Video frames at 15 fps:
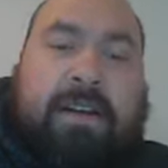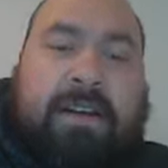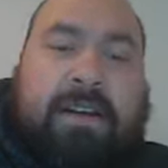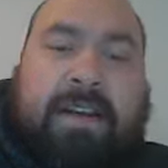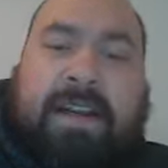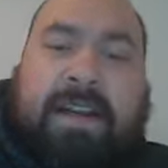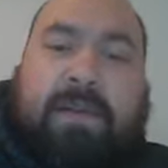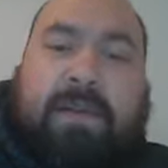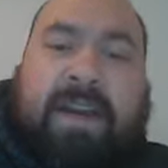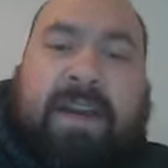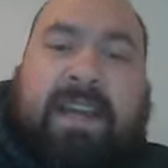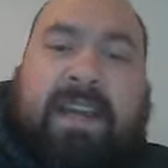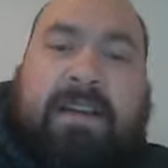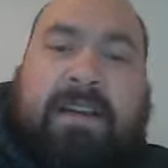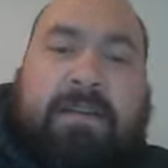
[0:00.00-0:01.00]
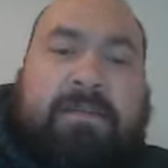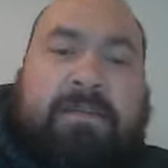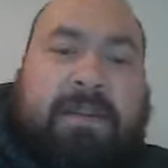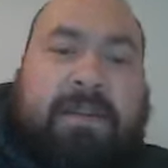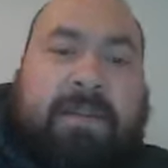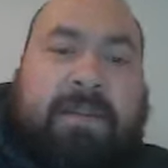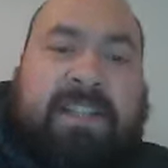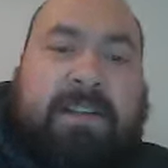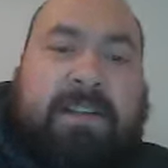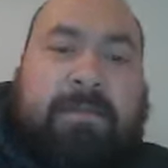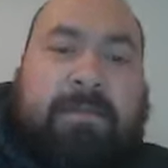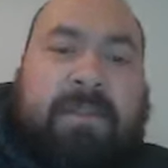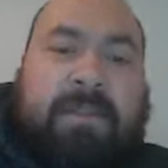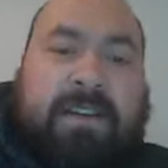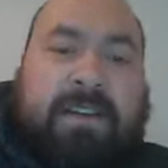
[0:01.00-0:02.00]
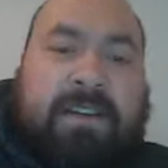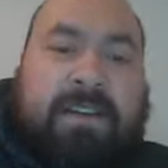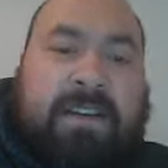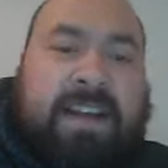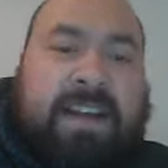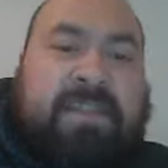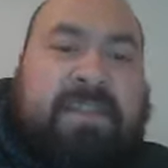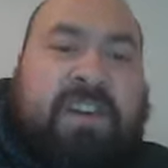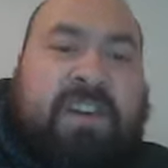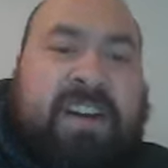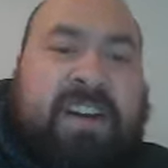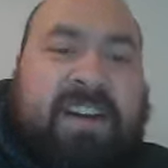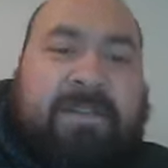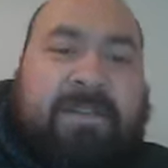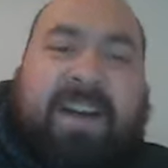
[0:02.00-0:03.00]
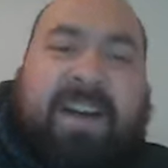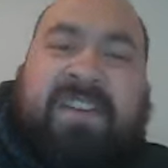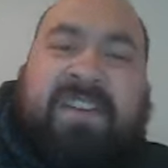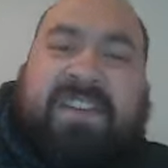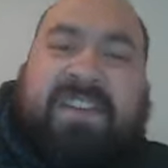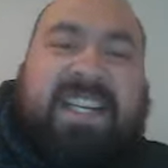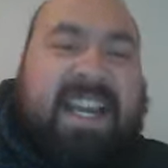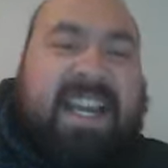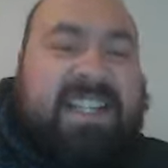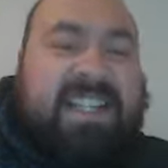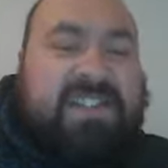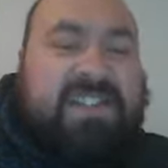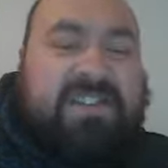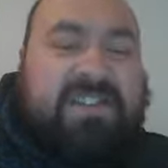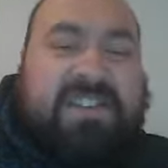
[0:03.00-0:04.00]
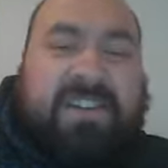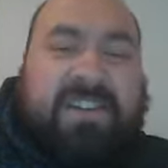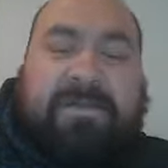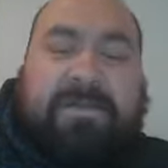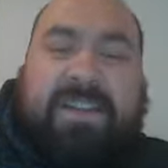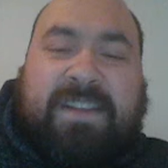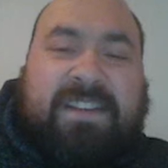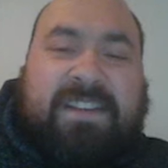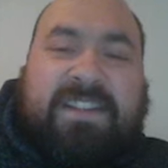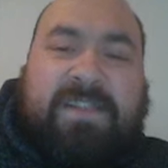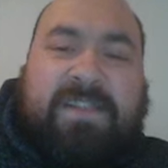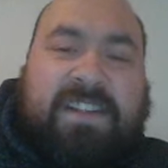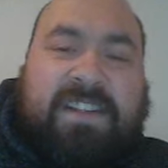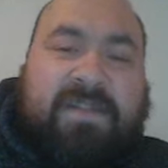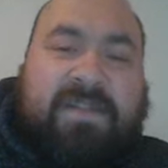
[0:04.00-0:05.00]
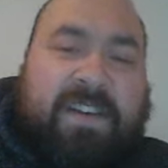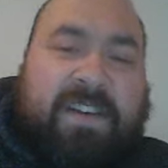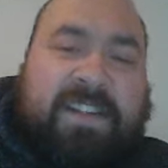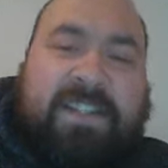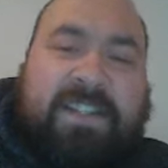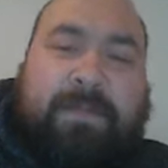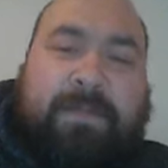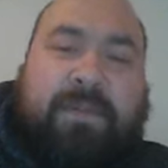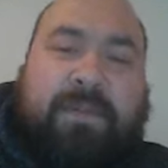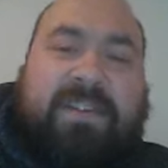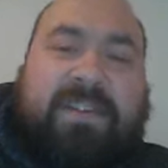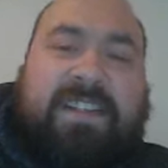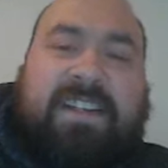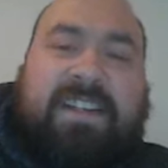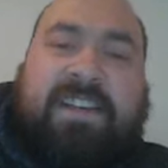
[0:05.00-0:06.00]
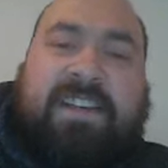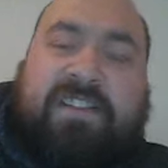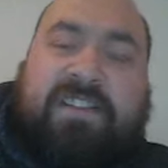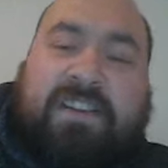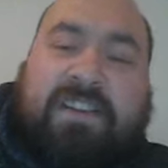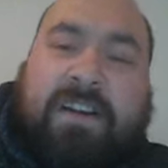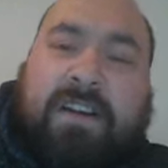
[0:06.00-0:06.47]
Anyway, I guess and you've gone under 500k too, so just very disappointed in you.